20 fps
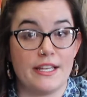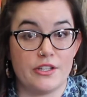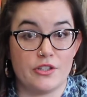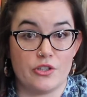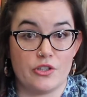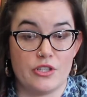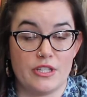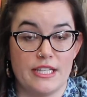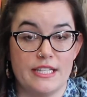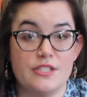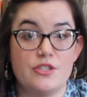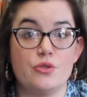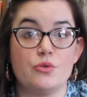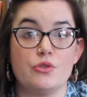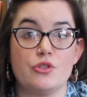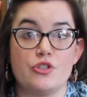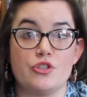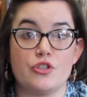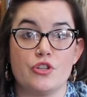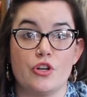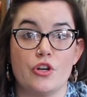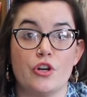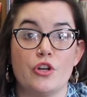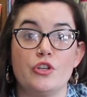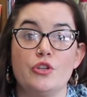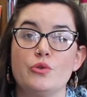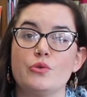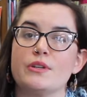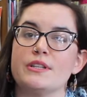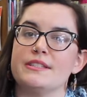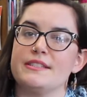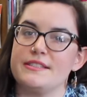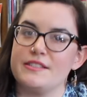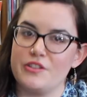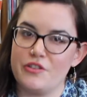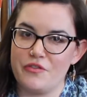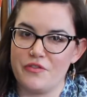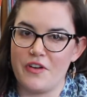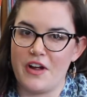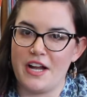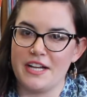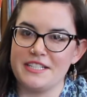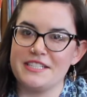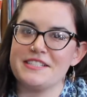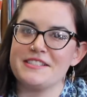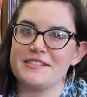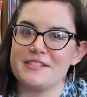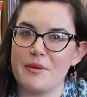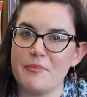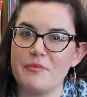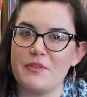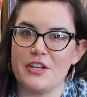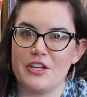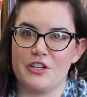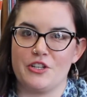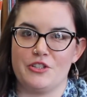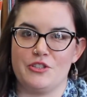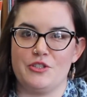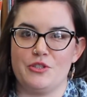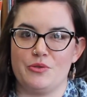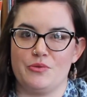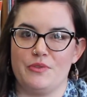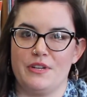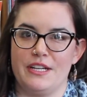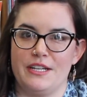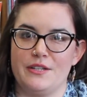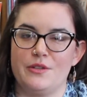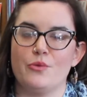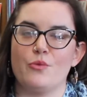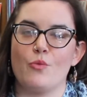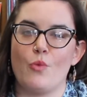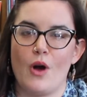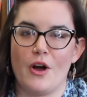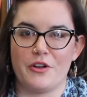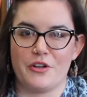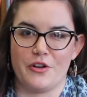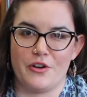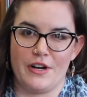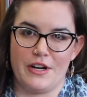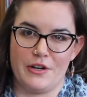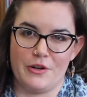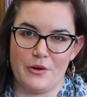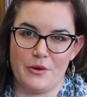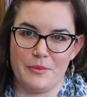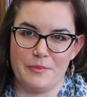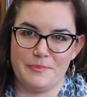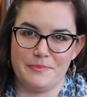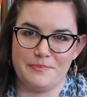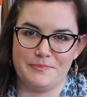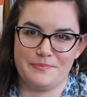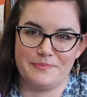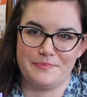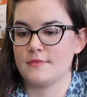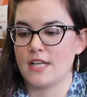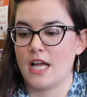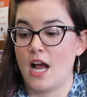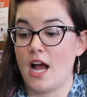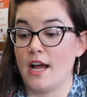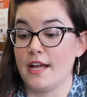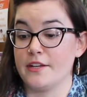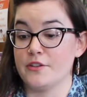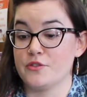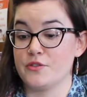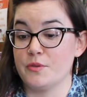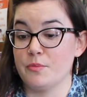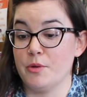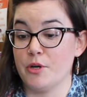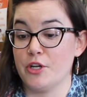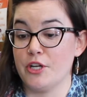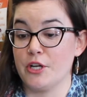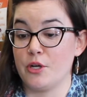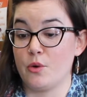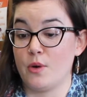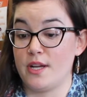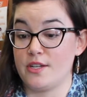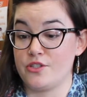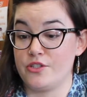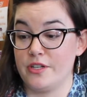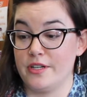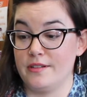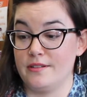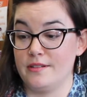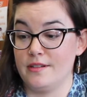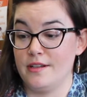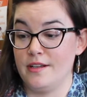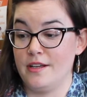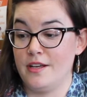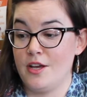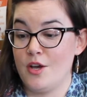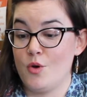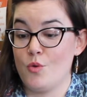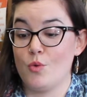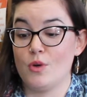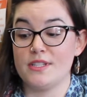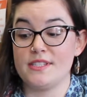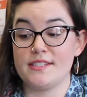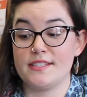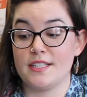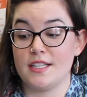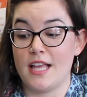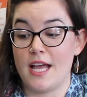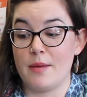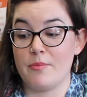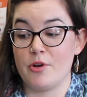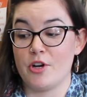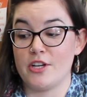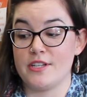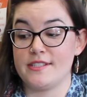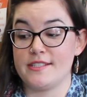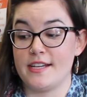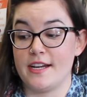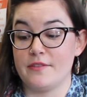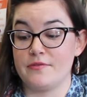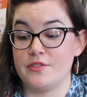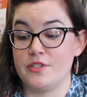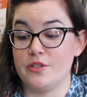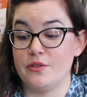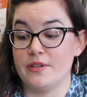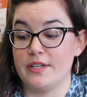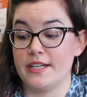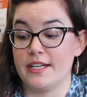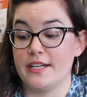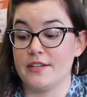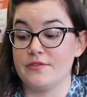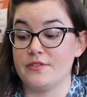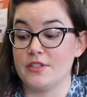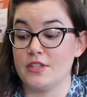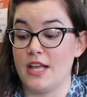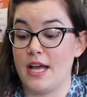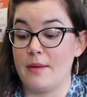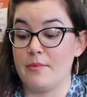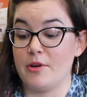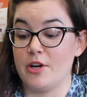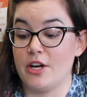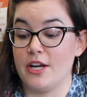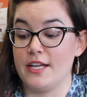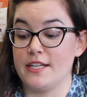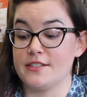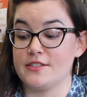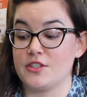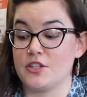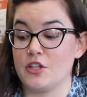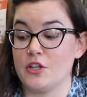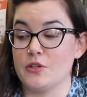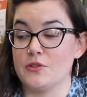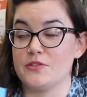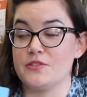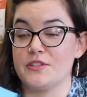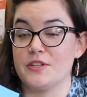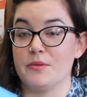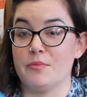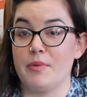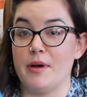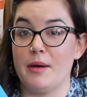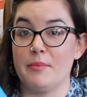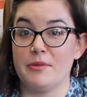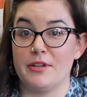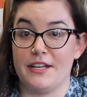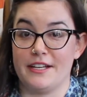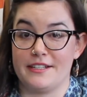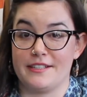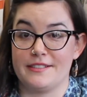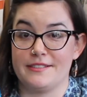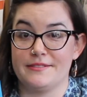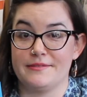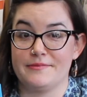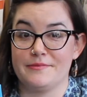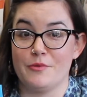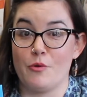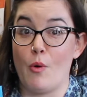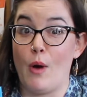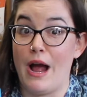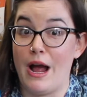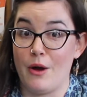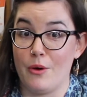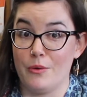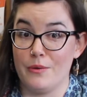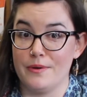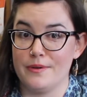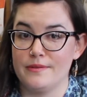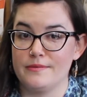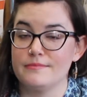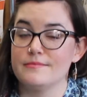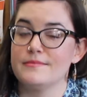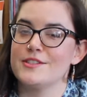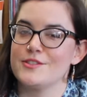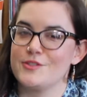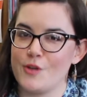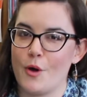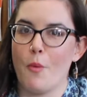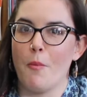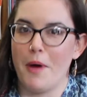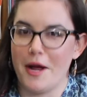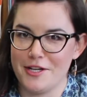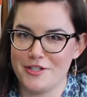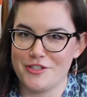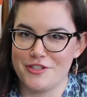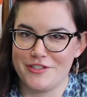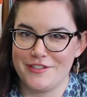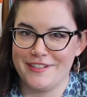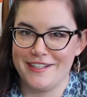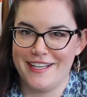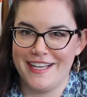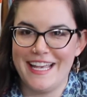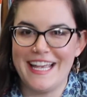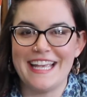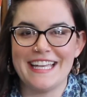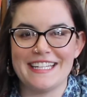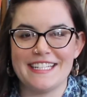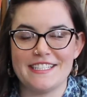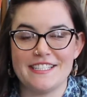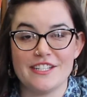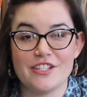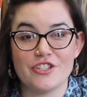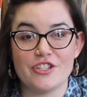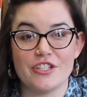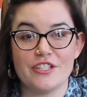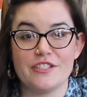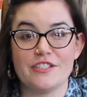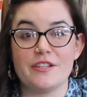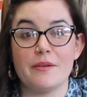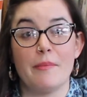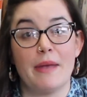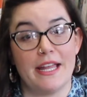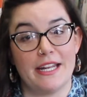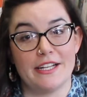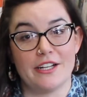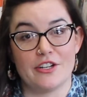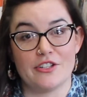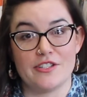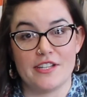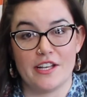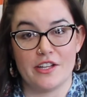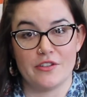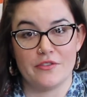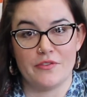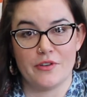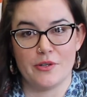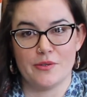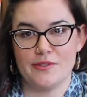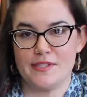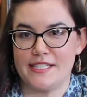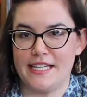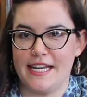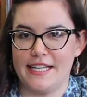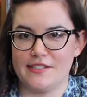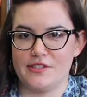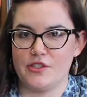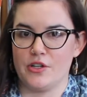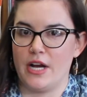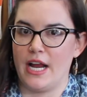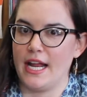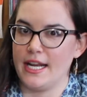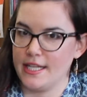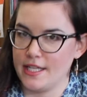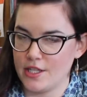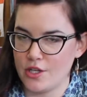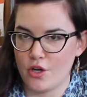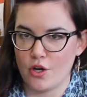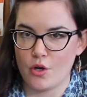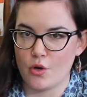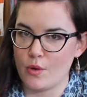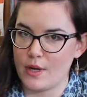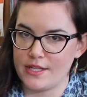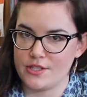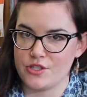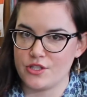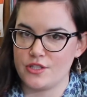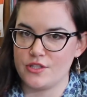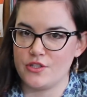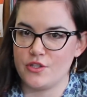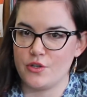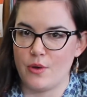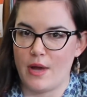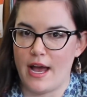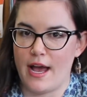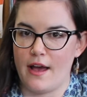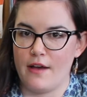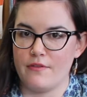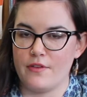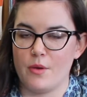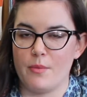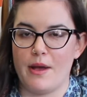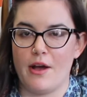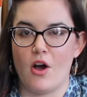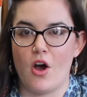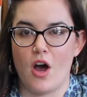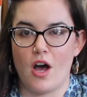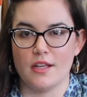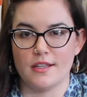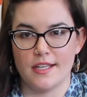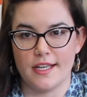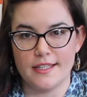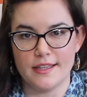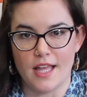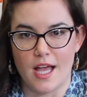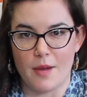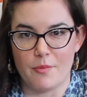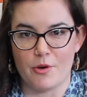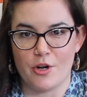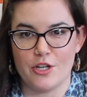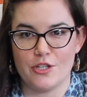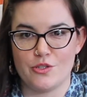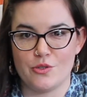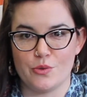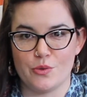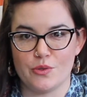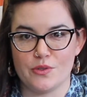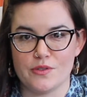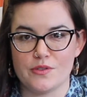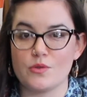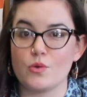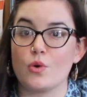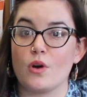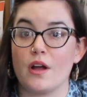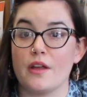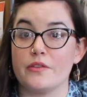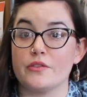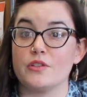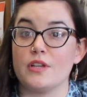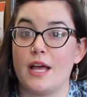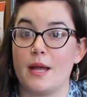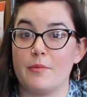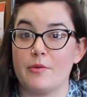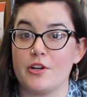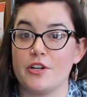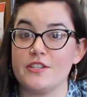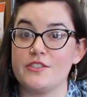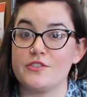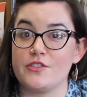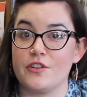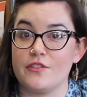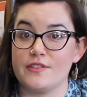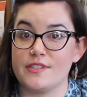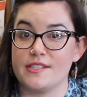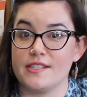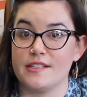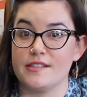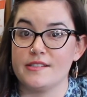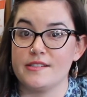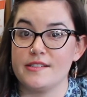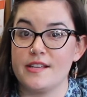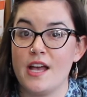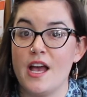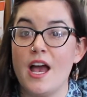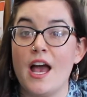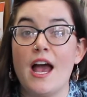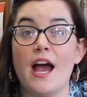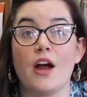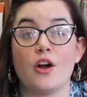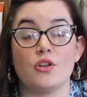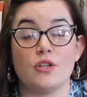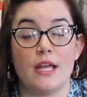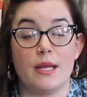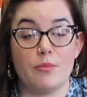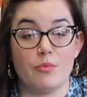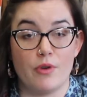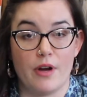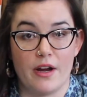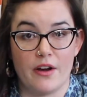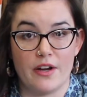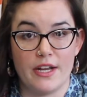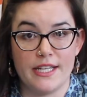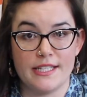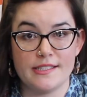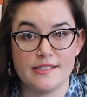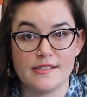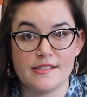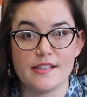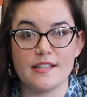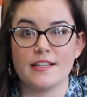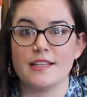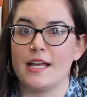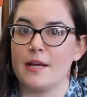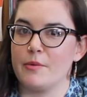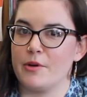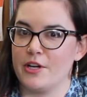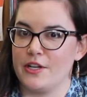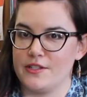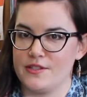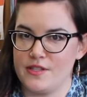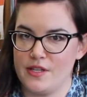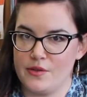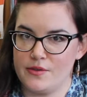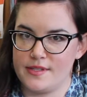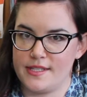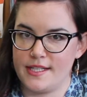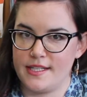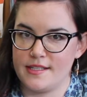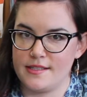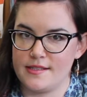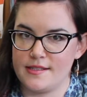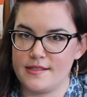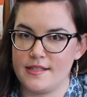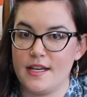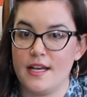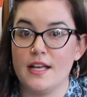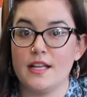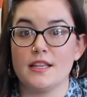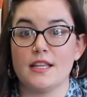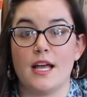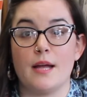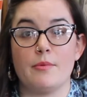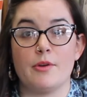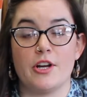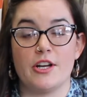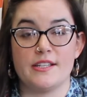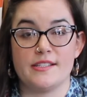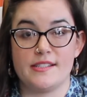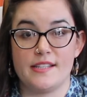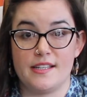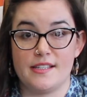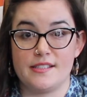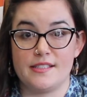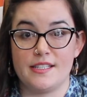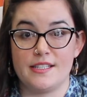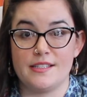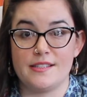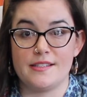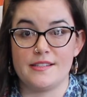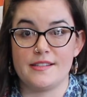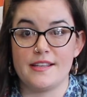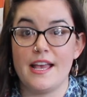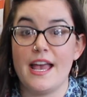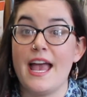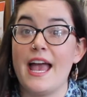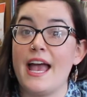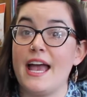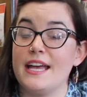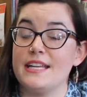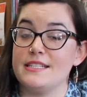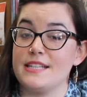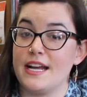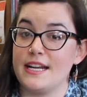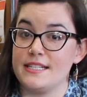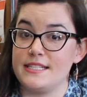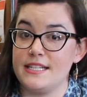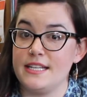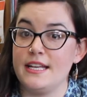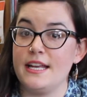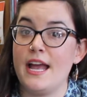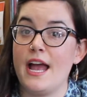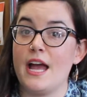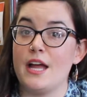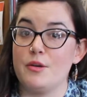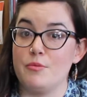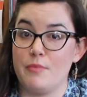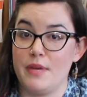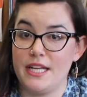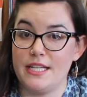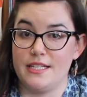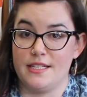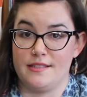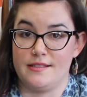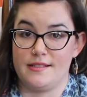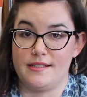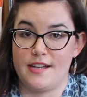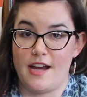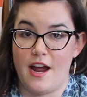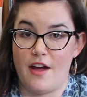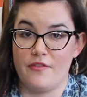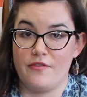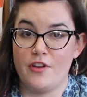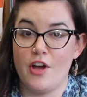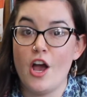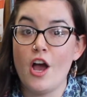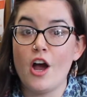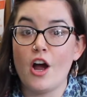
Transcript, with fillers: regularly to ensure you can still find something good to read while you're at home. Ah, here's the burning question. What's the library staff doing if the library is closed to the public? Wow, so much. In addition to manning our telephones to answer any and all questions you have about online library tools or other library services, our librarians, library associates, library assistants, and IT and maintenance staff